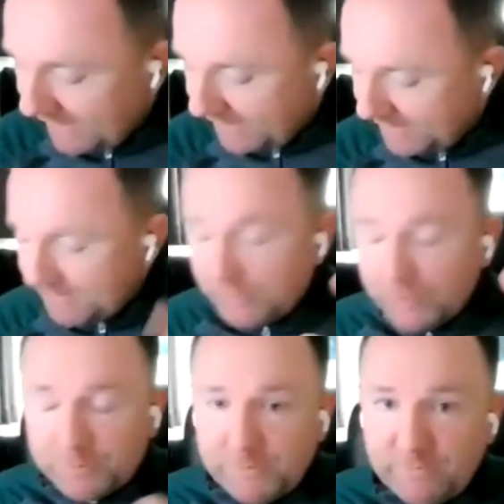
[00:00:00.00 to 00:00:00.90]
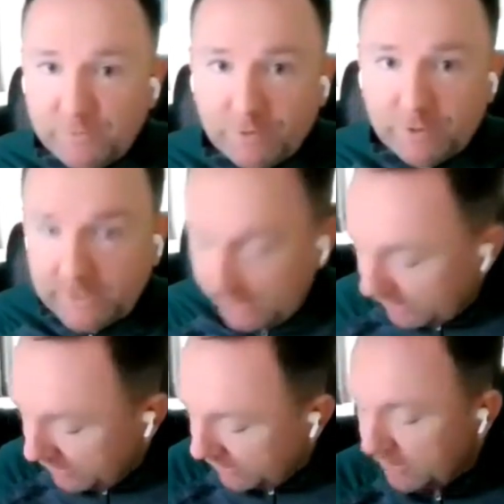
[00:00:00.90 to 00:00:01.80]
And just before that,
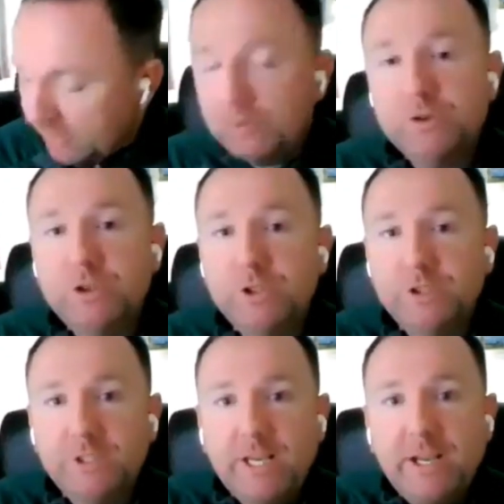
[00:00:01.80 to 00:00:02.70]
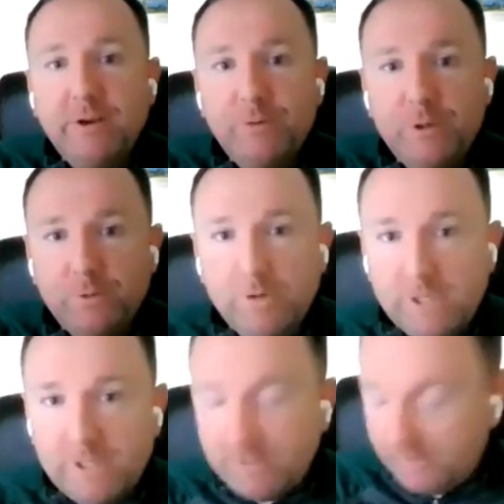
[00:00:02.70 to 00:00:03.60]
you touched on how you
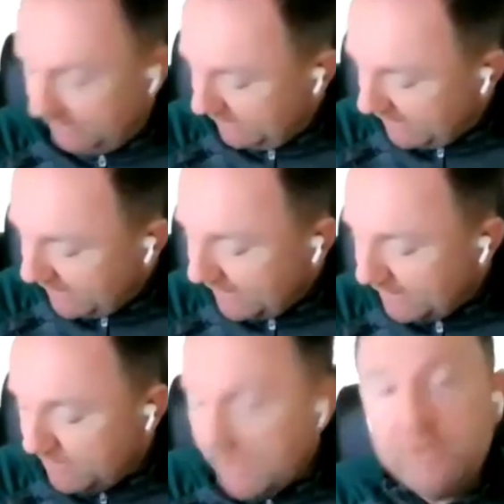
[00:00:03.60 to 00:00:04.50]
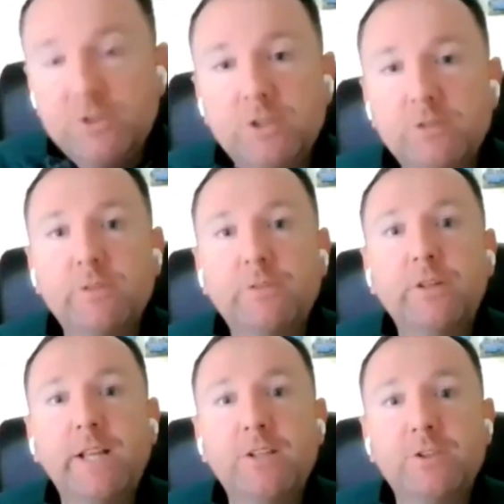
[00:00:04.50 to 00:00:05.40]
learn, and you mentioned
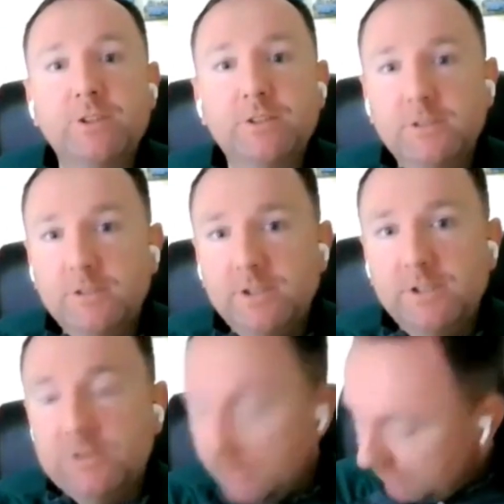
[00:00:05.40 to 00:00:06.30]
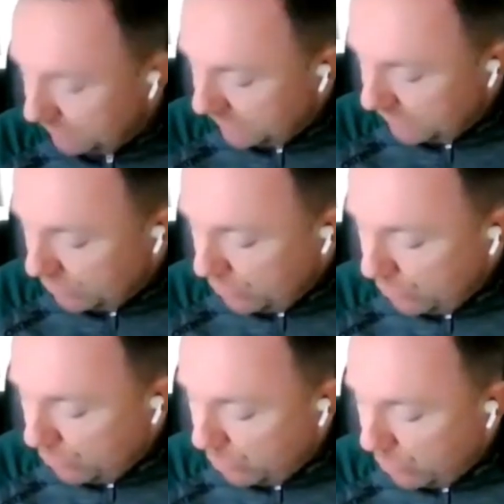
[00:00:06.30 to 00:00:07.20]
reflection. So
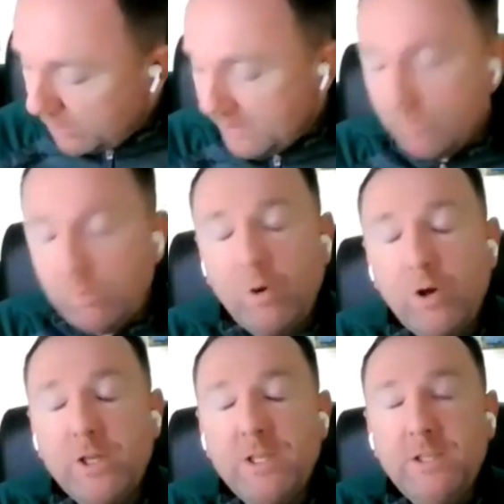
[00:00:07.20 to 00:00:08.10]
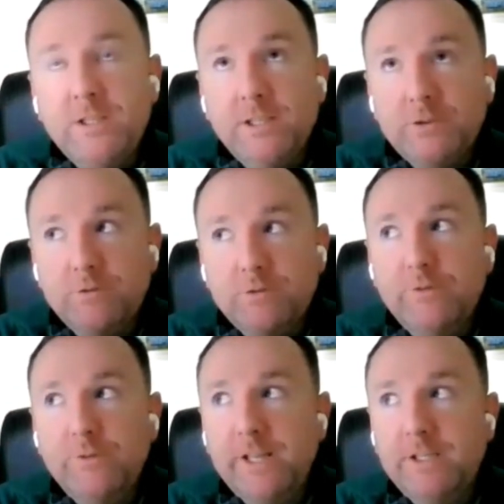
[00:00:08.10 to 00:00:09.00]
why is
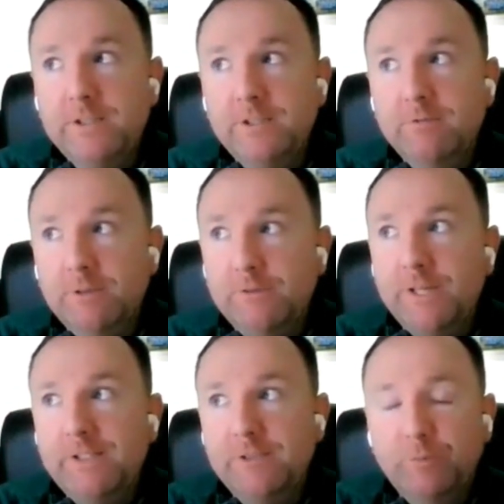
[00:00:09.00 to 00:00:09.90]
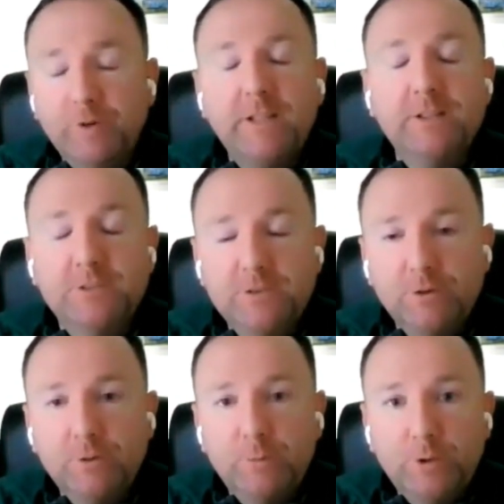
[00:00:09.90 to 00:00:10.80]
reflective practice
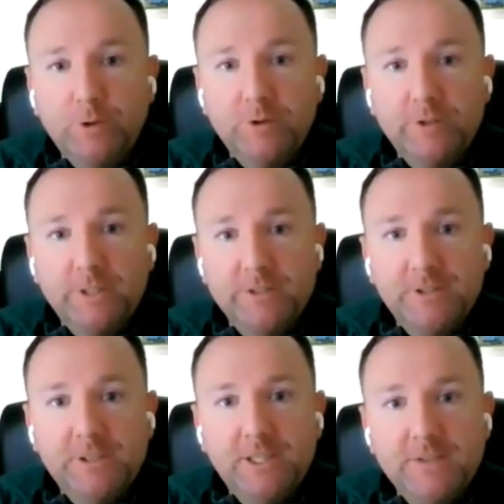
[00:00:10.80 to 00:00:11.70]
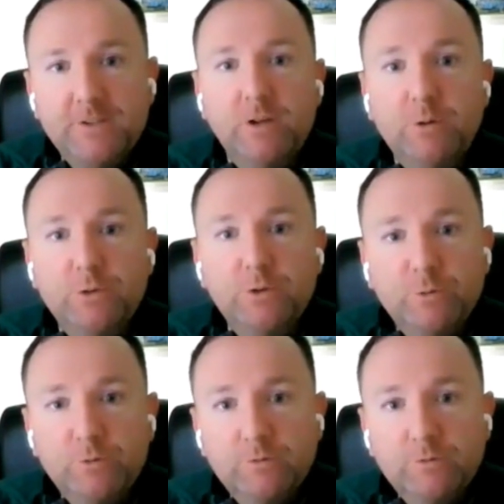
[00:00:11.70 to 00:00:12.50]
so important, Andy, as a coach?